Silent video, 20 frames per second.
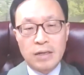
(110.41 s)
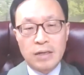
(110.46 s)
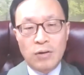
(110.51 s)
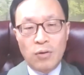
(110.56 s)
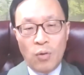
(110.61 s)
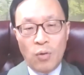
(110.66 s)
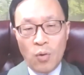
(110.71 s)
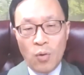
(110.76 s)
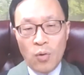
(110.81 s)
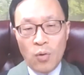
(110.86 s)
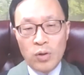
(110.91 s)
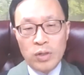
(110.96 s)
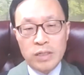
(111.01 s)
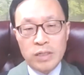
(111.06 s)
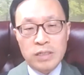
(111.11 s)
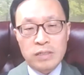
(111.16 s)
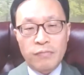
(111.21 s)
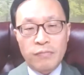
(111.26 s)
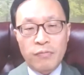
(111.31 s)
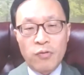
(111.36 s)
all
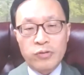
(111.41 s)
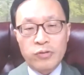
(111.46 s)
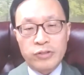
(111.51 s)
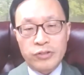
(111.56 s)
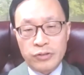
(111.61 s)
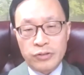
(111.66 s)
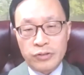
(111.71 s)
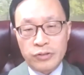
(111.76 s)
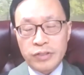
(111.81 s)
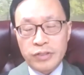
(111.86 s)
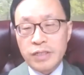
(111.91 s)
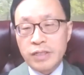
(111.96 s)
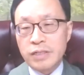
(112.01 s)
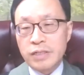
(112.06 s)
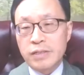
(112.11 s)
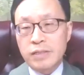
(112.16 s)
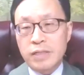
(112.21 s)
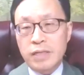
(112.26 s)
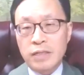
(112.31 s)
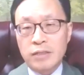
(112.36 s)
these four
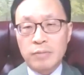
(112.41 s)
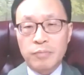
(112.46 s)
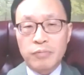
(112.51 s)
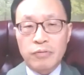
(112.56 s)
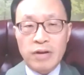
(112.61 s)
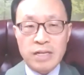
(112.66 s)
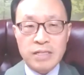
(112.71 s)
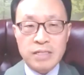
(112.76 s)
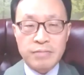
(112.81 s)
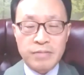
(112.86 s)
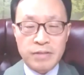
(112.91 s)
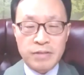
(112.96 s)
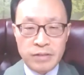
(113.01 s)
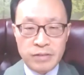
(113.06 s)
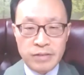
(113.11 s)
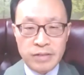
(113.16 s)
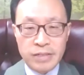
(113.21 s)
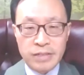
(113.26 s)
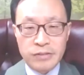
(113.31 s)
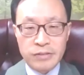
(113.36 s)
churches are the
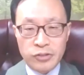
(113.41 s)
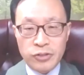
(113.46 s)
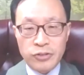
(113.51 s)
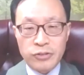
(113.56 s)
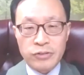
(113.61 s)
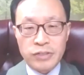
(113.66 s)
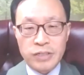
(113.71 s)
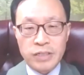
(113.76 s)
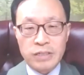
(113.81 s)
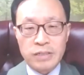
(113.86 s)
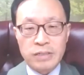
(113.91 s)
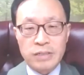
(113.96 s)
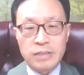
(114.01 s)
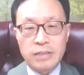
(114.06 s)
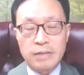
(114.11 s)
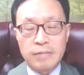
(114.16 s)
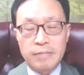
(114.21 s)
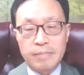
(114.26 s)
Presbyterian churches.